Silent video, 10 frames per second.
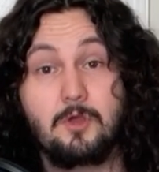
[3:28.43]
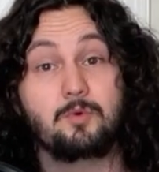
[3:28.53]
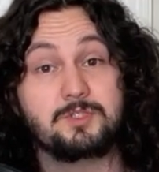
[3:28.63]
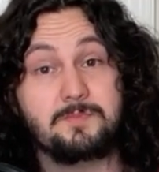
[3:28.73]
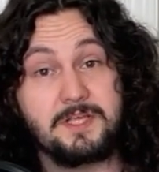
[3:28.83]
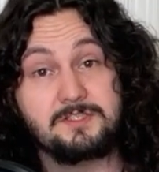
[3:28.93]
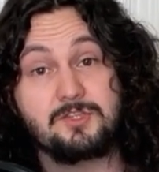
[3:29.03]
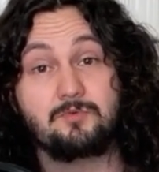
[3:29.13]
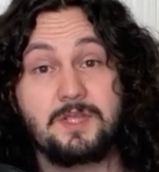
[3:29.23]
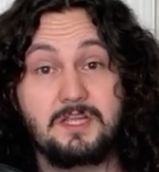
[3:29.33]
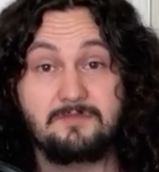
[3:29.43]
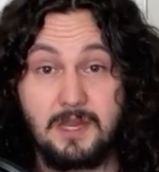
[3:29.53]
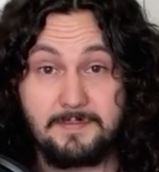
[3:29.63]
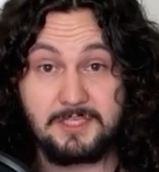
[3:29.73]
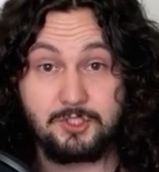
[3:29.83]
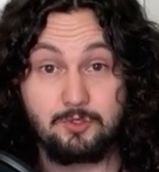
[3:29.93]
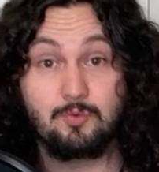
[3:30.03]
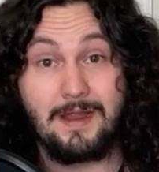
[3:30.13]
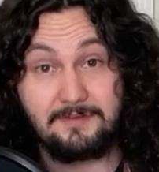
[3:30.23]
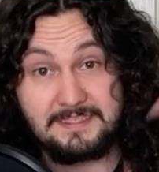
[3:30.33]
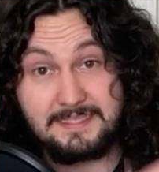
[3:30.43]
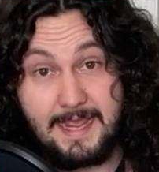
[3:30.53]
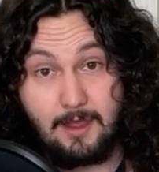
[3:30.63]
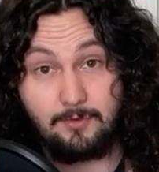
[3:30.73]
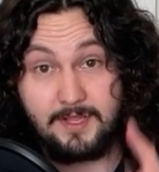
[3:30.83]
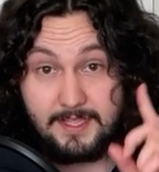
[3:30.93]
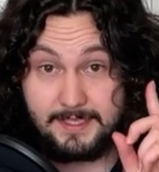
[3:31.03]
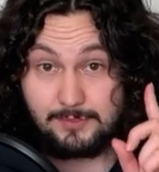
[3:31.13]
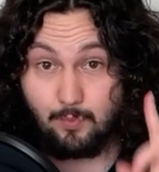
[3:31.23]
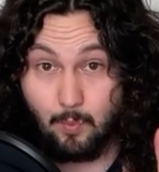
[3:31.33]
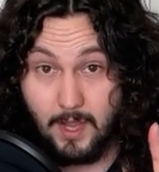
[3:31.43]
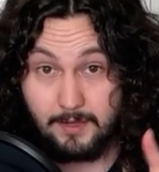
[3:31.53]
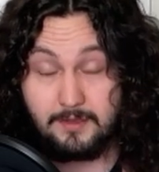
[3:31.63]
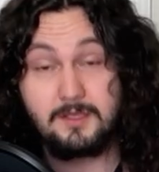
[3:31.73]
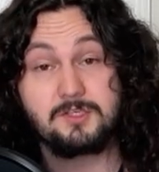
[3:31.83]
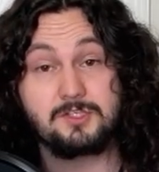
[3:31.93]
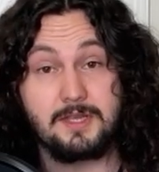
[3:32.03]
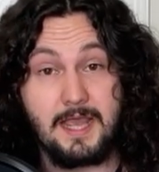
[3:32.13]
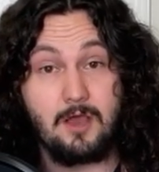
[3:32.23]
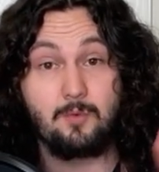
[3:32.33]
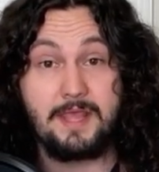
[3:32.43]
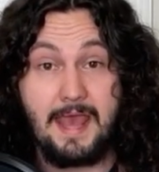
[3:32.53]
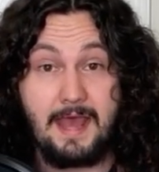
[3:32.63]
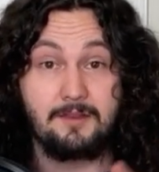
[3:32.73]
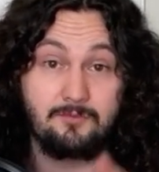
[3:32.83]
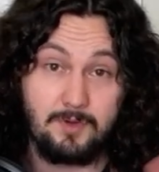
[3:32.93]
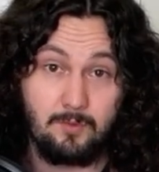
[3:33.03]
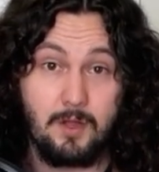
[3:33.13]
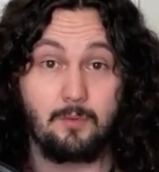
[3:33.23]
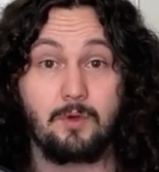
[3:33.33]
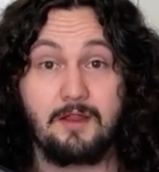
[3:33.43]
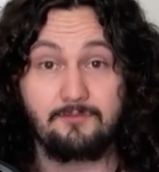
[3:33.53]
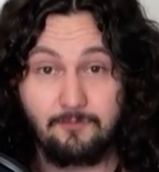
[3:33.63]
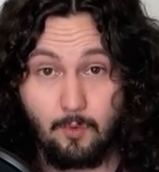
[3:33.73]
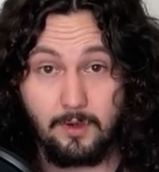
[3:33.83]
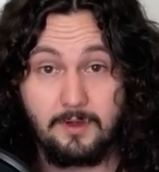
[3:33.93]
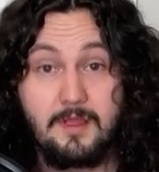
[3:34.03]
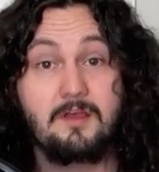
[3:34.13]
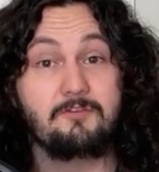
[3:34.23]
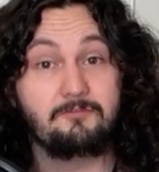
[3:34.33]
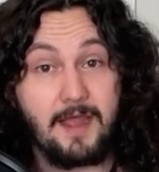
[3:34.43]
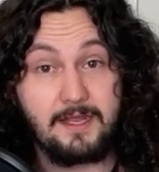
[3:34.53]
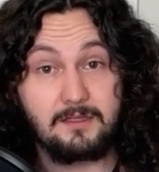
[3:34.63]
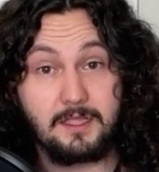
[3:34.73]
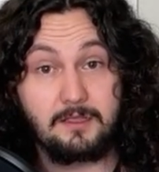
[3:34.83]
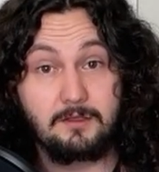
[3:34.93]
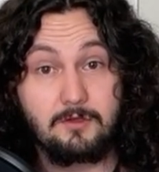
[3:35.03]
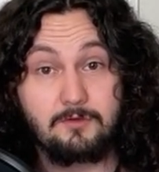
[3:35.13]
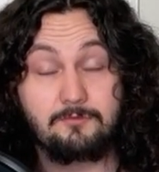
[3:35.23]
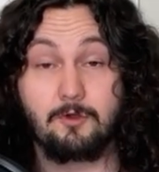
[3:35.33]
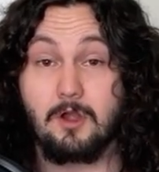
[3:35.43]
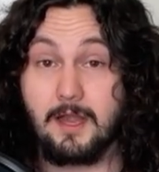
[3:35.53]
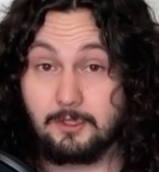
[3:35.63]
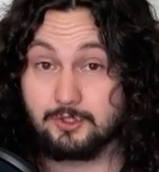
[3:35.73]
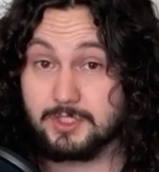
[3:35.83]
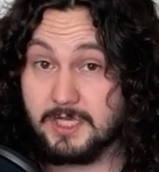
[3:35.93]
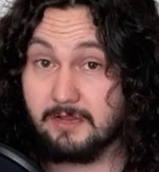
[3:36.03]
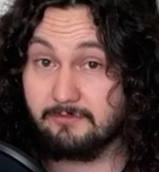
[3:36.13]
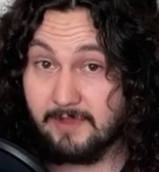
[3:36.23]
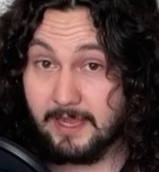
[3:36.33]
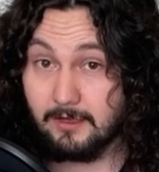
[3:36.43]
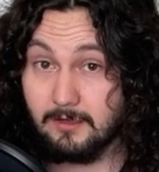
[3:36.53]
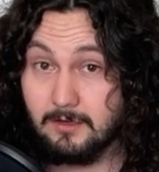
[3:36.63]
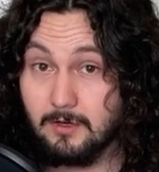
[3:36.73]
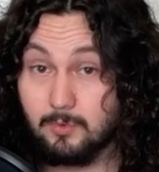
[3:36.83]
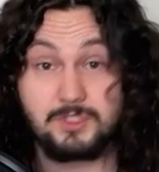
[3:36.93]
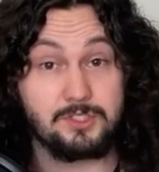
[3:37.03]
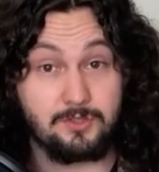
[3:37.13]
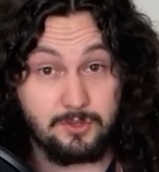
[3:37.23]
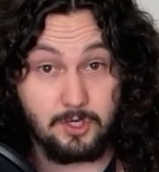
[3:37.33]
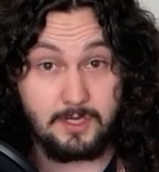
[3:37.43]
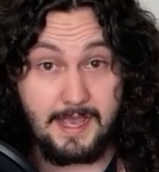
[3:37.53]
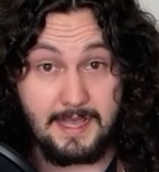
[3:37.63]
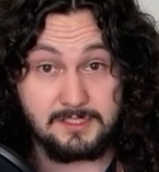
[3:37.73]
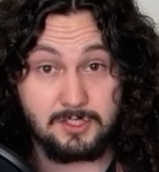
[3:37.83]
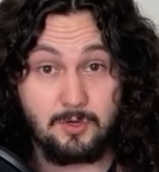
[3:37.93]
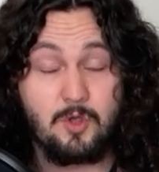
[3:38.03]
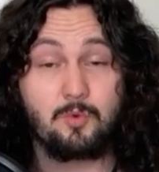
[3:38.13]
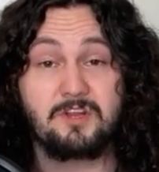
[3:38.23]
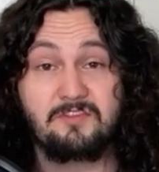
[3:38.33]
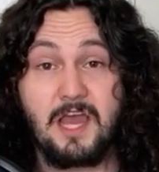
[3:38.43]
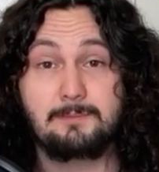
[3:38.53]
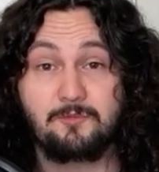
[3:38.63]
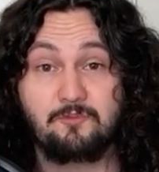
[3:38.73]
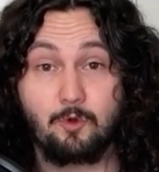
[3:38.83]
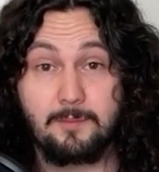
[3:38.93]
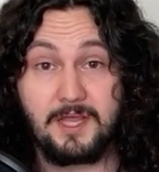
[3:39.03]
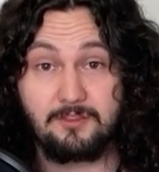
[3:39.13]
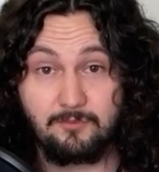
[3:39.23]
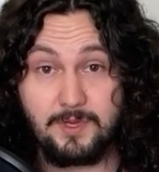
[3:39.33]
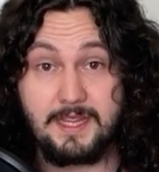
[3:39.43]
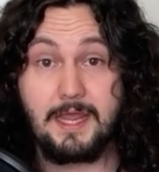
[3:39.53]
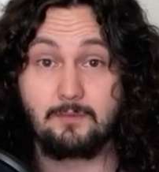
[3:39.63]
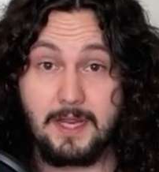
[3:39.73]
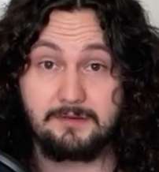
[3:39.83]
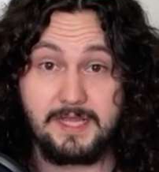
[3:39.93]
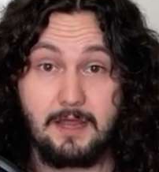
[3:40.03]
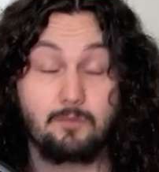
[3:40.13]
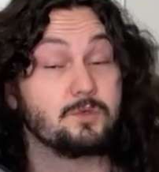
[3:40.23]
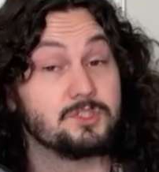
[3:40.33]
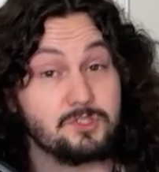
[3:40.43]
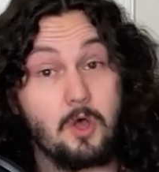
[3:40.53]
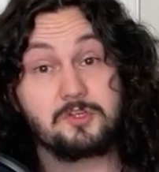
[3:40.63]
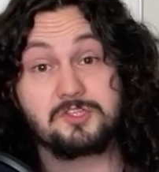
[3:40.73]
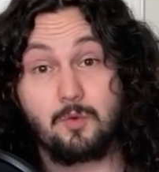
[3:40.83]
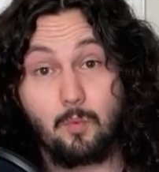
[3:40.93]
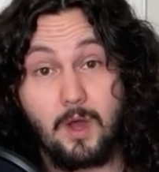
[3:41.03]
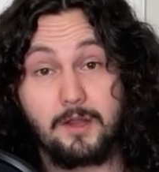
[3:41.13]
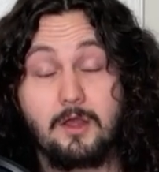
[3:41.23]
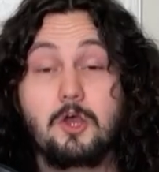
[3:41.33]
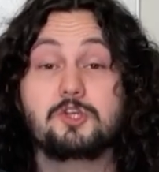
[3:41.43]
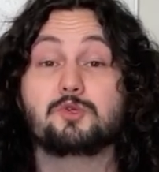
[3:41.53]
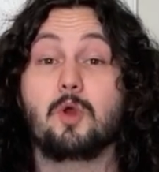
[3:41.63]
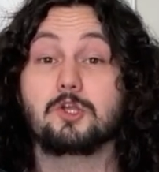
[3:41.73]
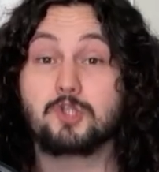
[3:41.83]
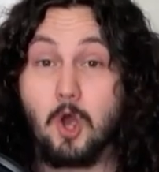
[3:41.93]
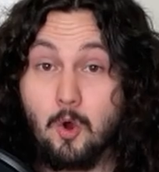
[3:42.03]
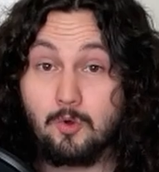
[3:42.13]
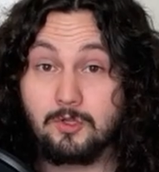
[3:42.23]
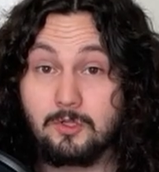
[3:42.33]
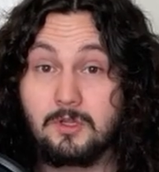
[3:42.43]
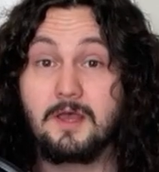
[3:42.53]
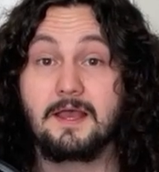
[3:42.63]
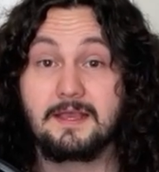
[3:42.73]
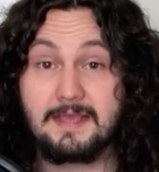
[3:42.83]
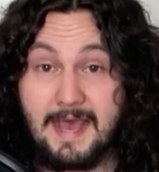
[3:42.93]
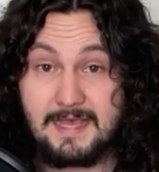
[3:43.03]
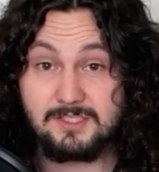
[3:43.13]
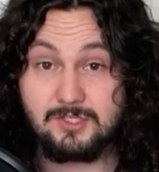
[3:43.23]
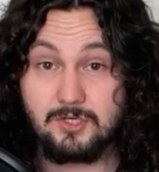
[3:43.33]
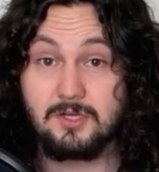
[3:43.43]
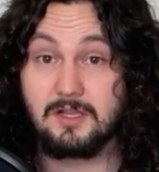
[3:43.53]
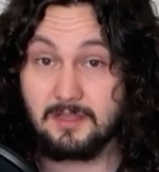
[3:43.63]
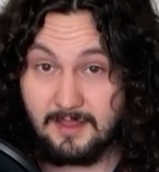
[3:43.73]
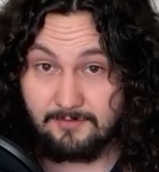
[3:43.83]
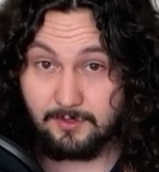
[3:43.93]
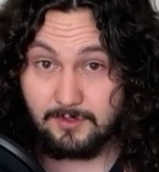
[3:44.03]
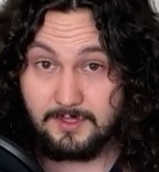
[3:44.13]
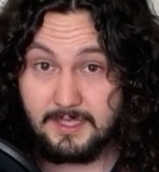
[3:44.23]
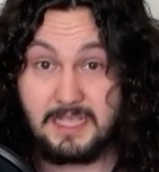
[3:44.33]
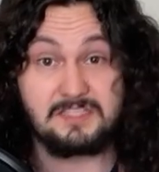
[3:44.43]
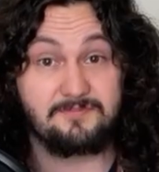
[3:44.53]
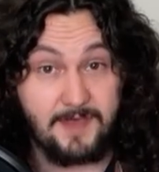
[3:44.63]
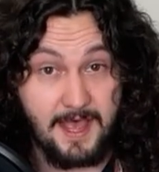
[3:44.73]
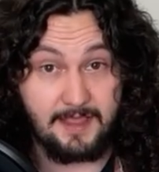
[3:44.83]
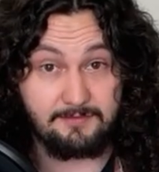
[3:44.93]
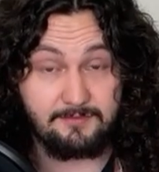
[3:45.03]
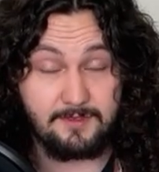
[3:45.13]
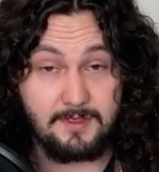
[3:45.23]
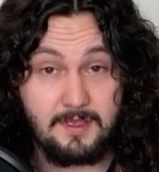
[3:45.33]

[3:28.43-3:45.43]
which means 3 divided by 2 rounded down is 1. So now we add 3 to 1 and we're at 4. Finally, for our Eldritch Knight Fighter, which is a third caster, we divide 4 by 3 and round down, which is also 1. So our total caster level is 5.